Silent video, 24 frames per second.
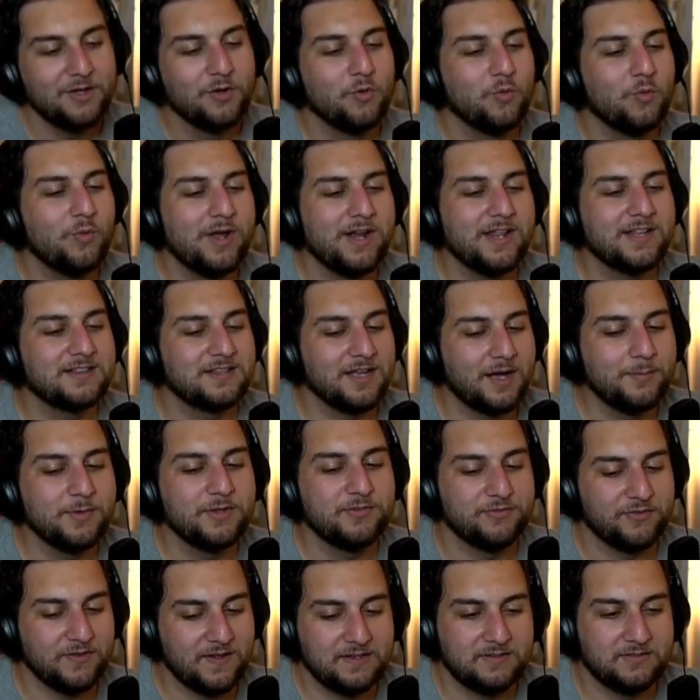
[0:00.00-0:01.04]
What a dummy
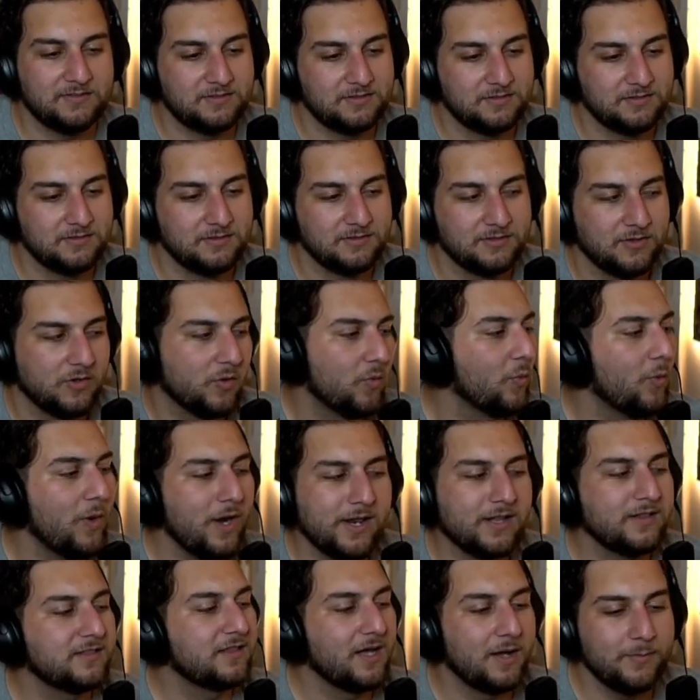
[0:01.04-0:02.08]
face. What a
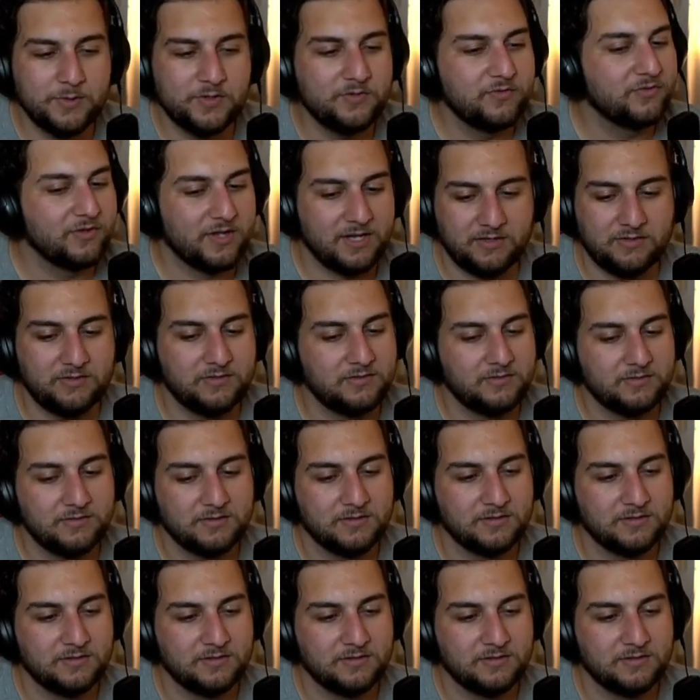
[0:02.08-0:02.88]
dummy face.